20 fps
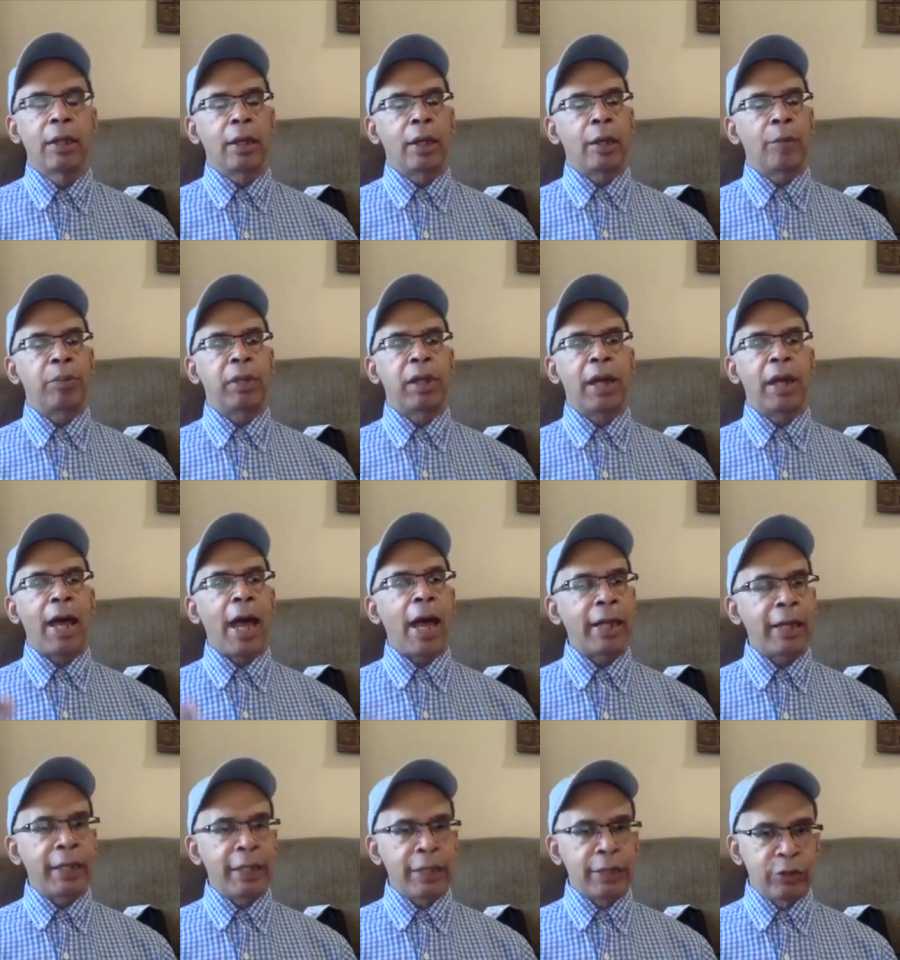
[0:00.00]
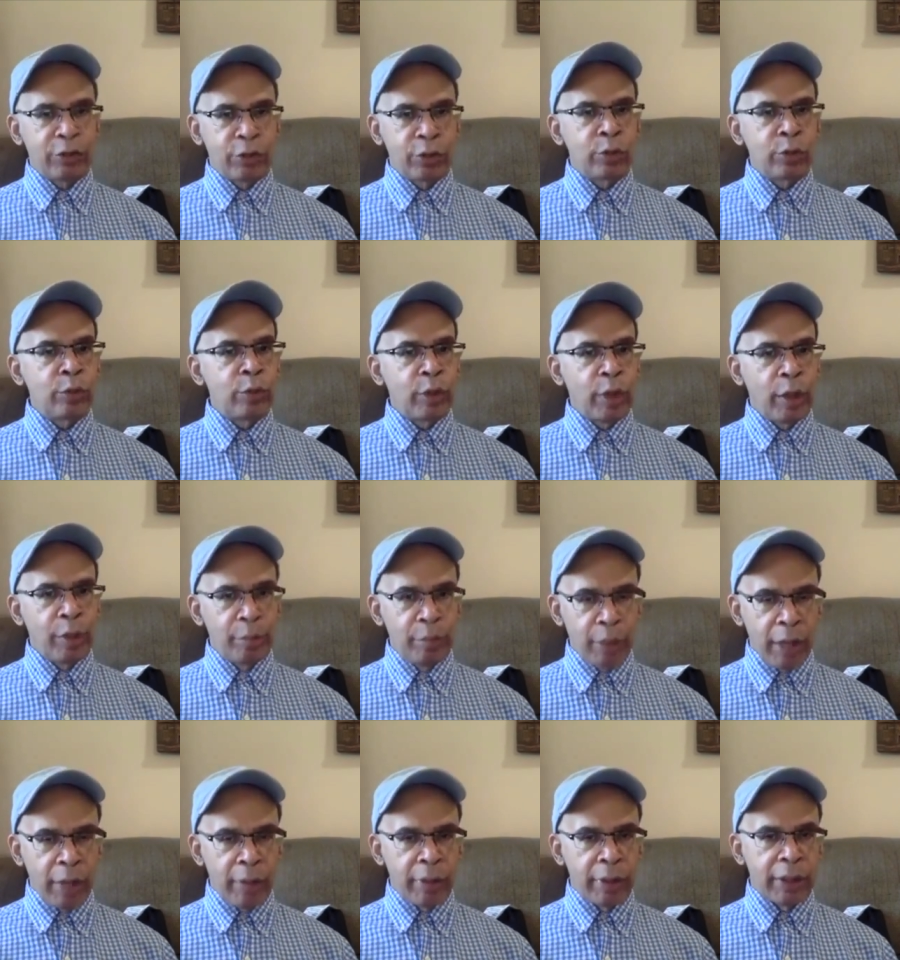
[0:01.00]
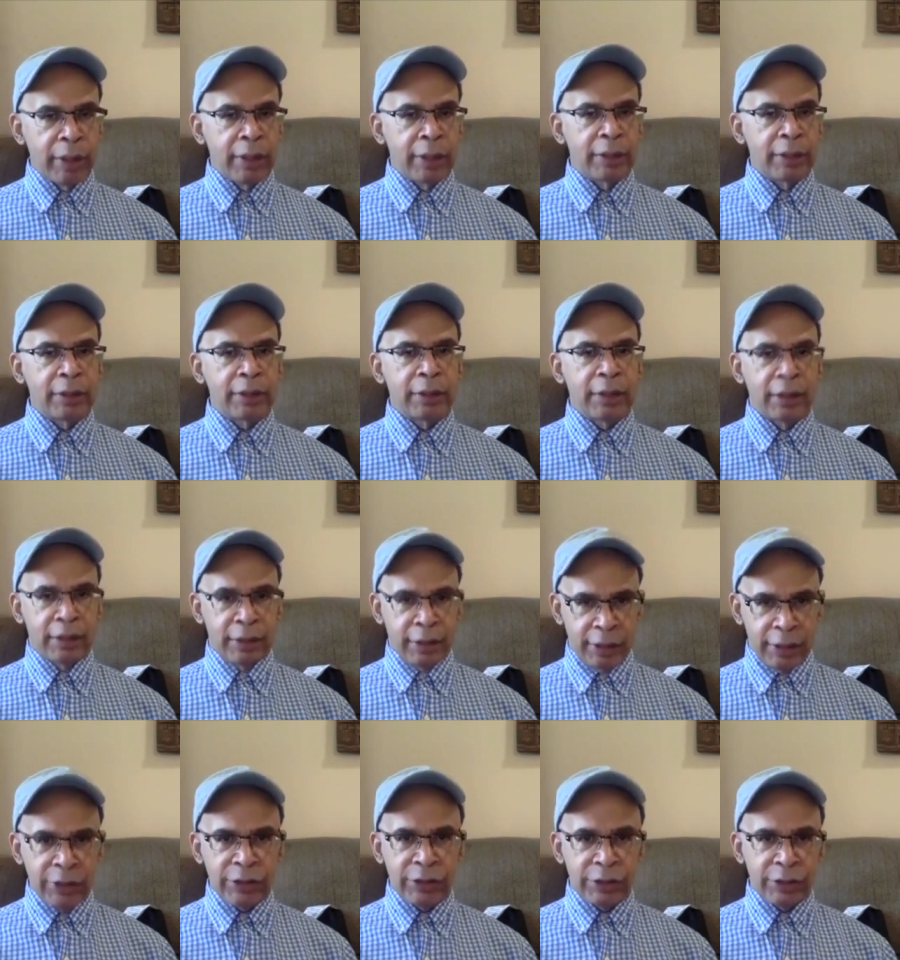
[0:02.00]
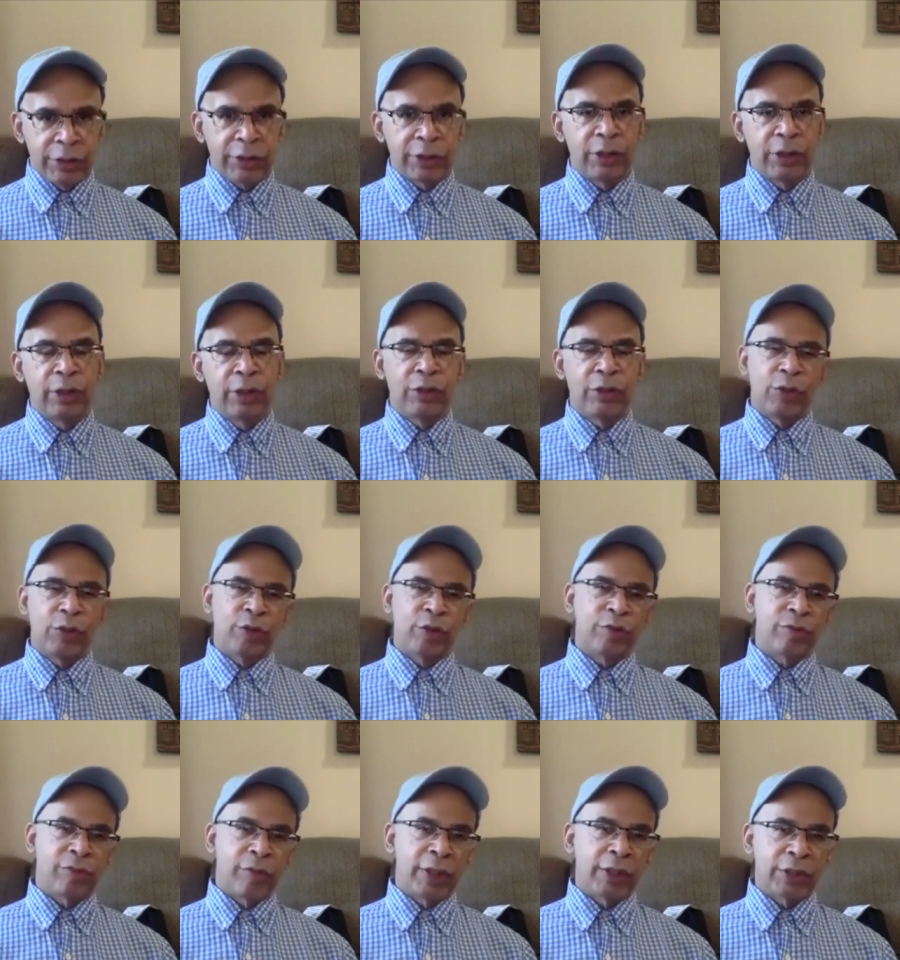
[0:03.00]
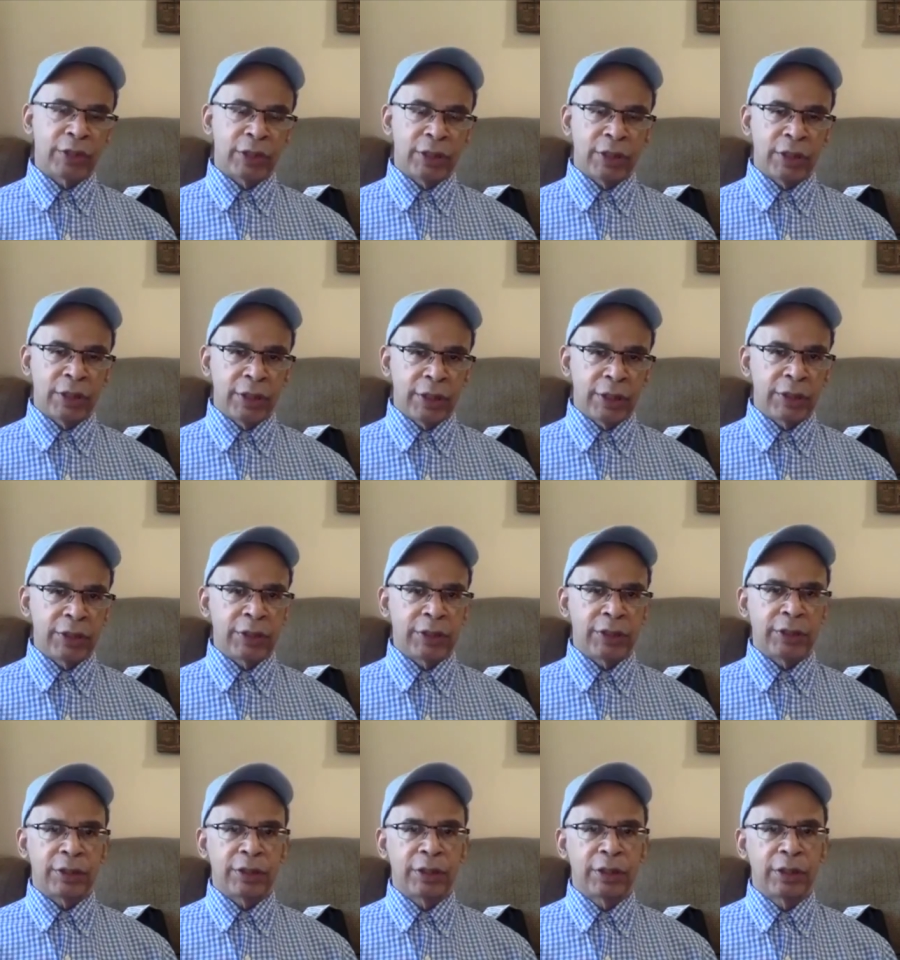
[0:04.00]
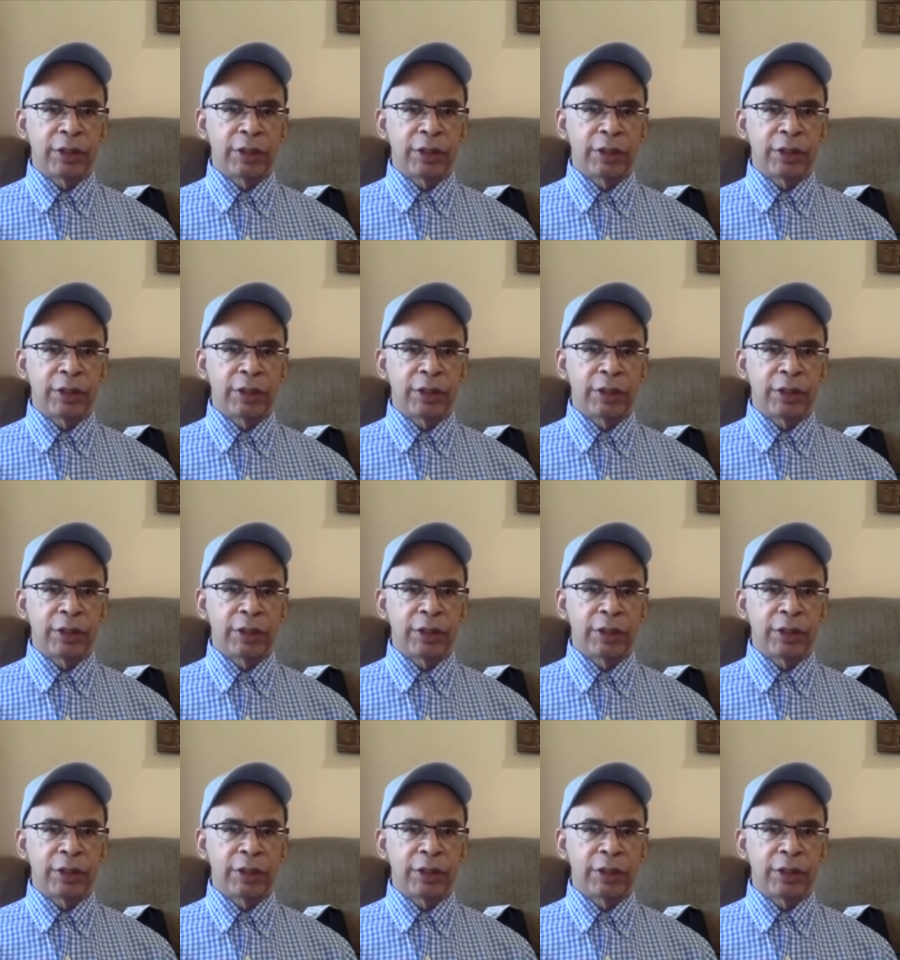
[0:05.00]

apply it to American conditions or French conditions